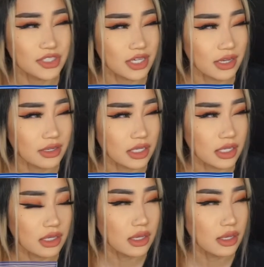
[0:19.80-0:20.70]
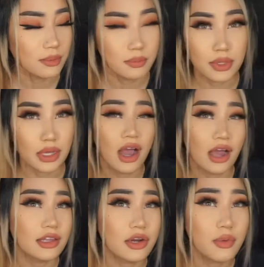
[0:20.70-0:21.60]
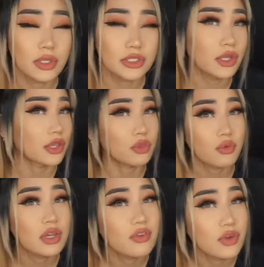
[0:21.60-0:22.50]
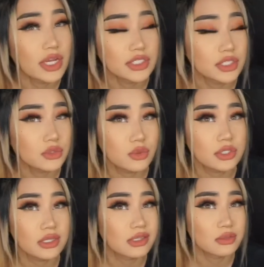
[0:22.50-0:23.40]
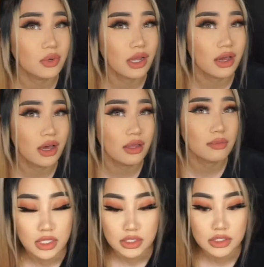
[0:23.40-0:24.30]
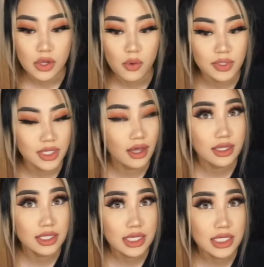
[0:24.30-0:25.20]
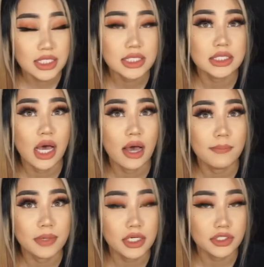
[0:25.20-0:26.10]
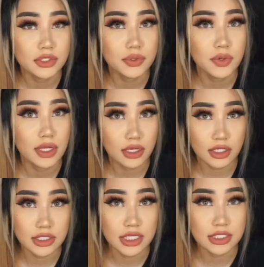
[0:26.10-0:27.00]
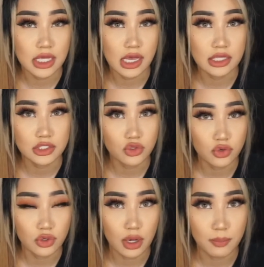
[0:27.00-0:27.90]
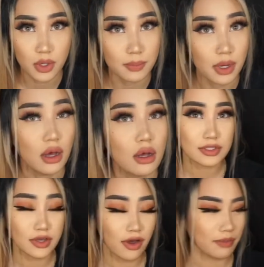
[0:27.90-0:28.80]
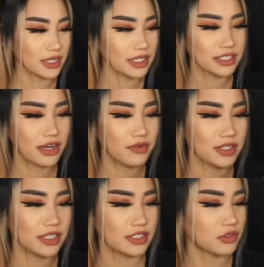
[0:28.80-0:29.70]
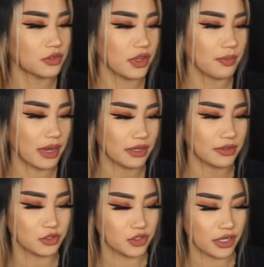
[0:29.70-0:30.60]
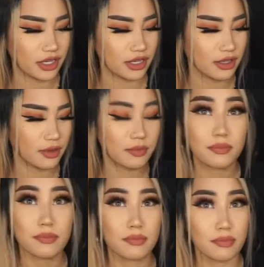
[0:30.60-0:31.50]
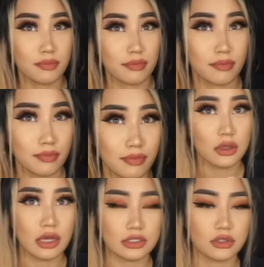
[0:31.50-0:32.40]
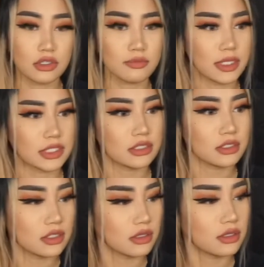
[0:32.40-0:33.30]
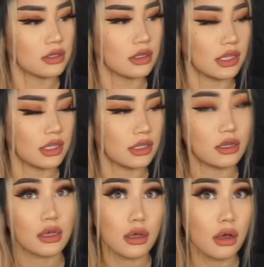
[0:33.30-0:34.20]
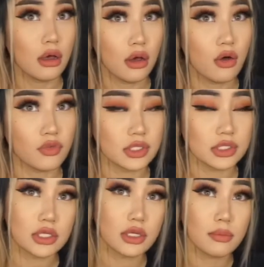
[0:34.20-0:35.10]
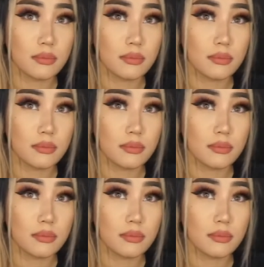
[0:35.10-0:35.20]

of candy, but I literally went to like three different Asian stores and this is what I got. So with all of this, I'm gonna do a little taste test or a mukbang. So I'm gonna start with this guyabano drink. I stole this from my sister and hopefully it's good.